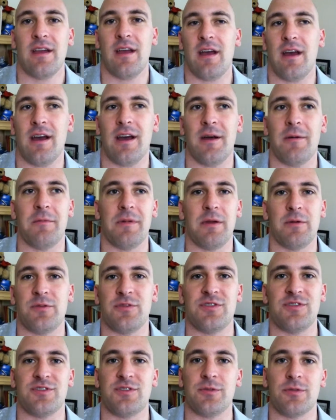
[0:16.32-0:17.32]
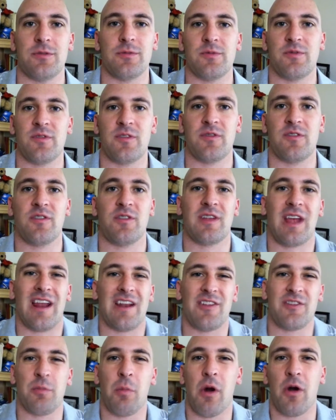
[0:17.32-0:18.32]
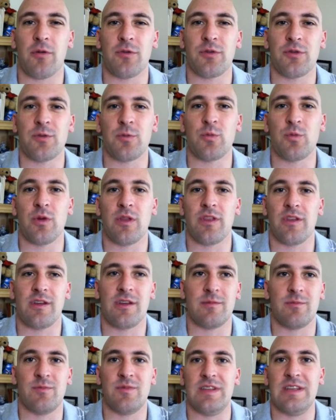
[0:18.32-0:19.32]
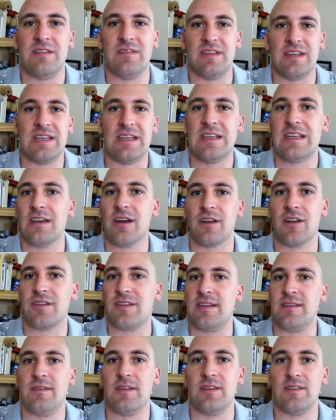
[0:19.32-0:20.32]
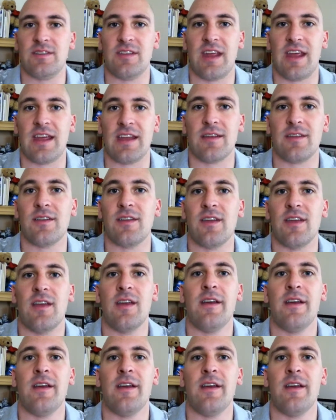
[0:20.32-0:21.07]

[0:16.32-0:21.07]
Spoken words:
It was just a kind of small room with a TV on a TV stand